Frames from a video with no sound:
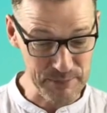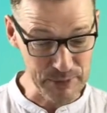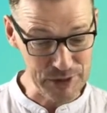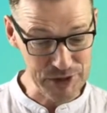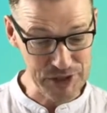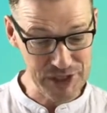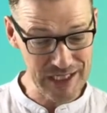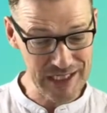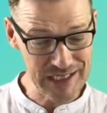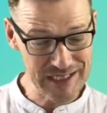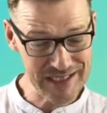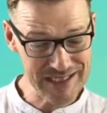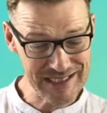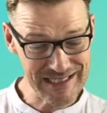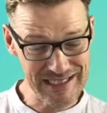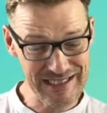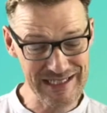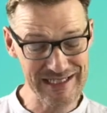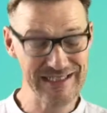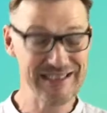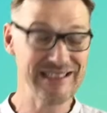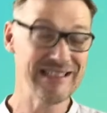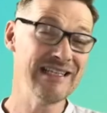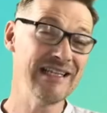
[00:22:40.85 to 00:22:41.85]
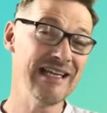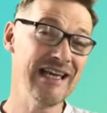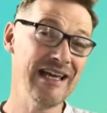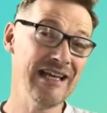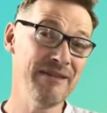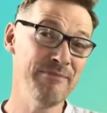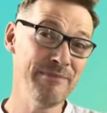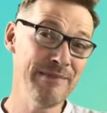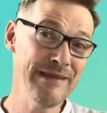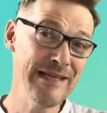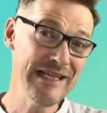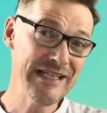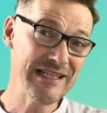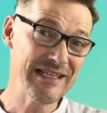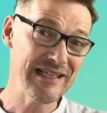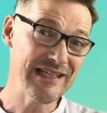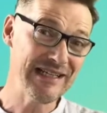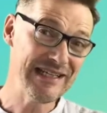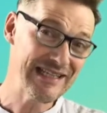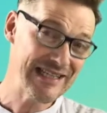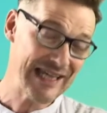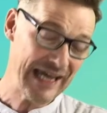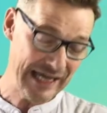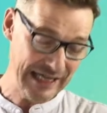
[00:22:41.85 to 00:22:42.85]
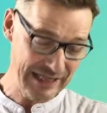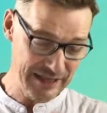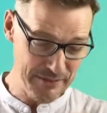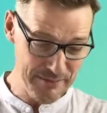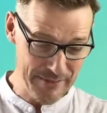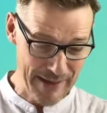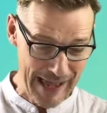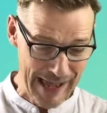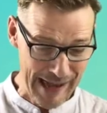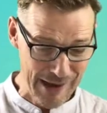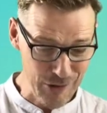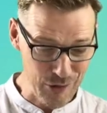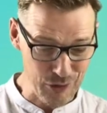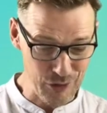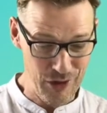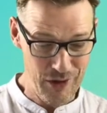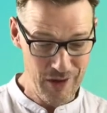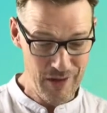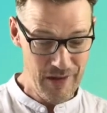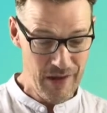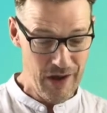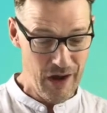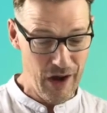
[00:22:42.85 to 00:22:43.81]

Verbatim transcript: But Jesus didn't immediately take them out